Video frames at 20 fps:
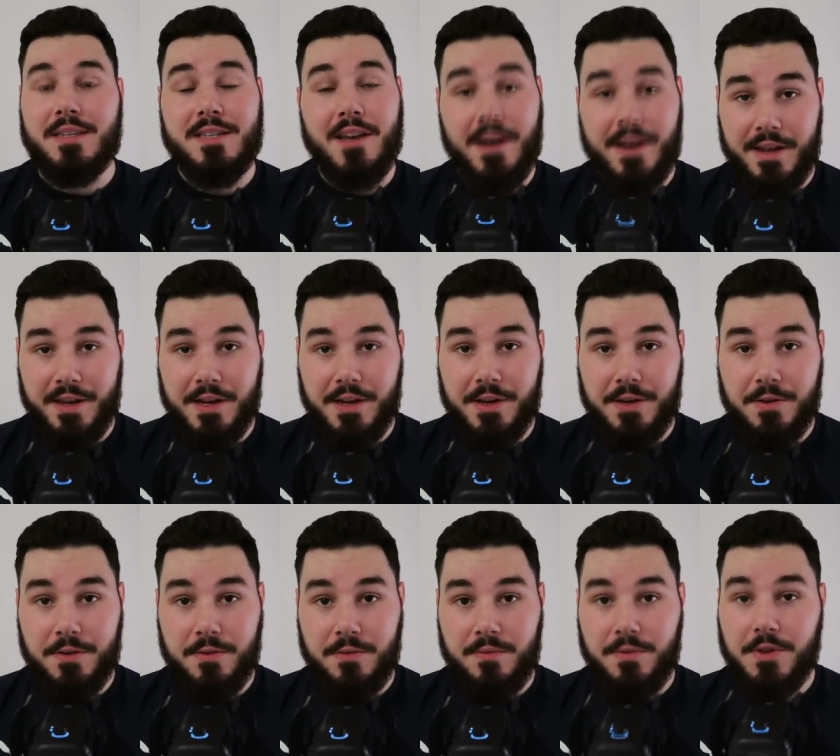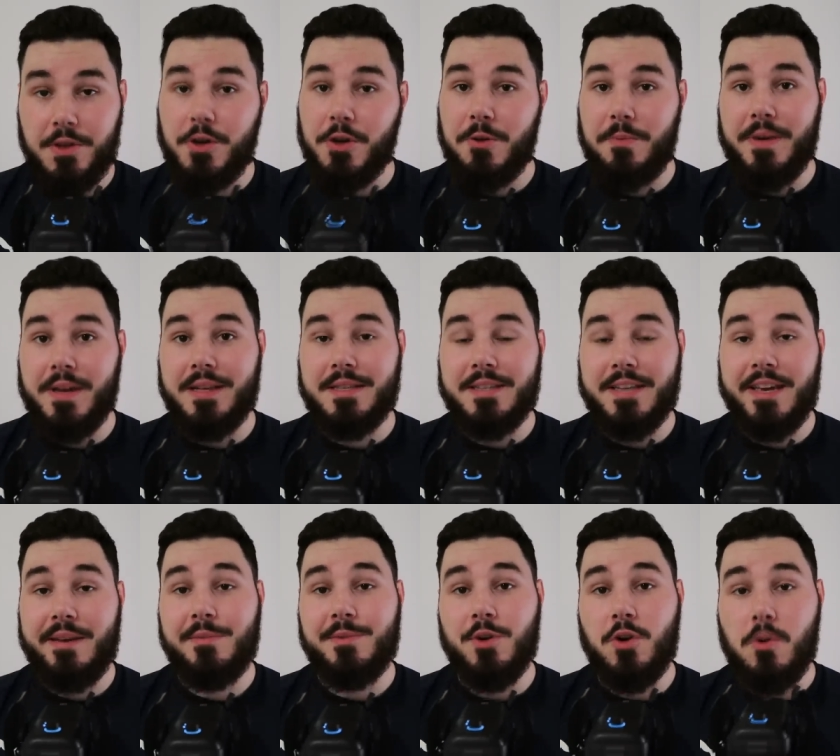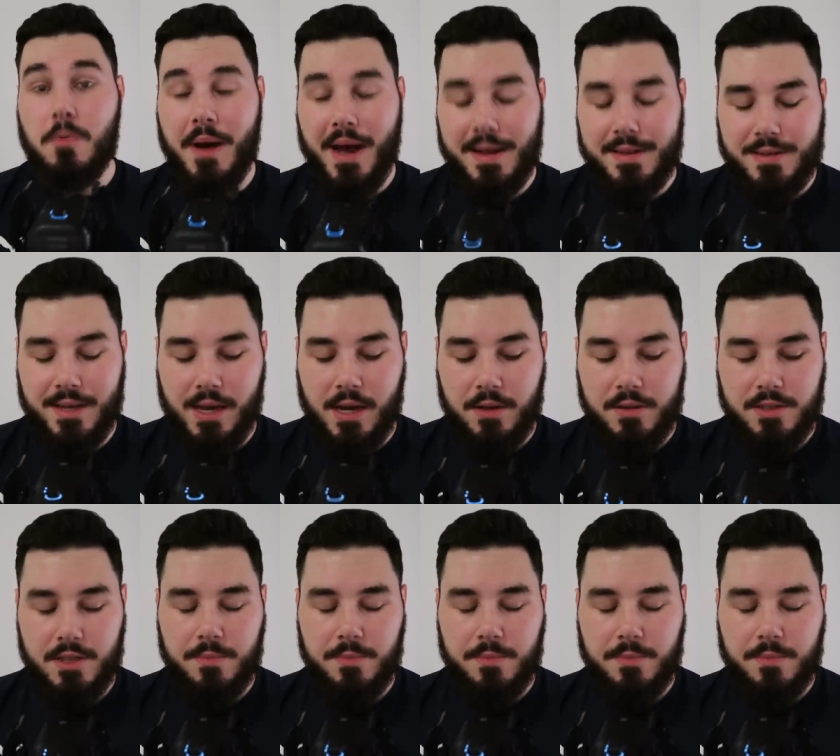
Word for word: a tiny hurdle, the European teams all backed down.